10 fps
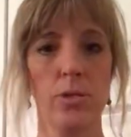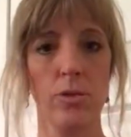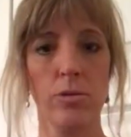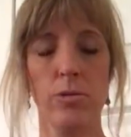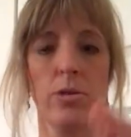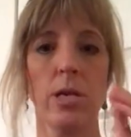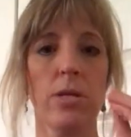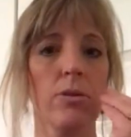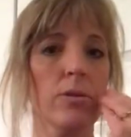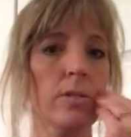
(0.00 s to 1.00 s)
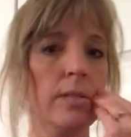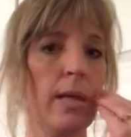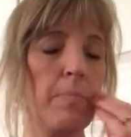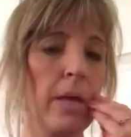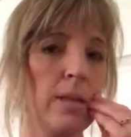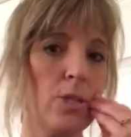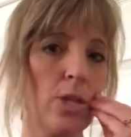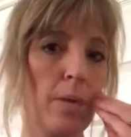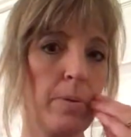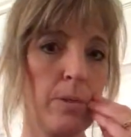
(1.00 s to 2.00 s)
So you take your same hand
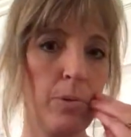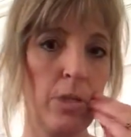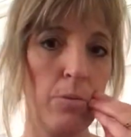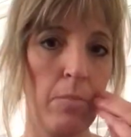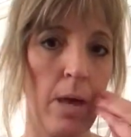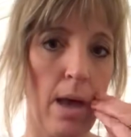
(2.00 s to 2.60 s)
shape as when you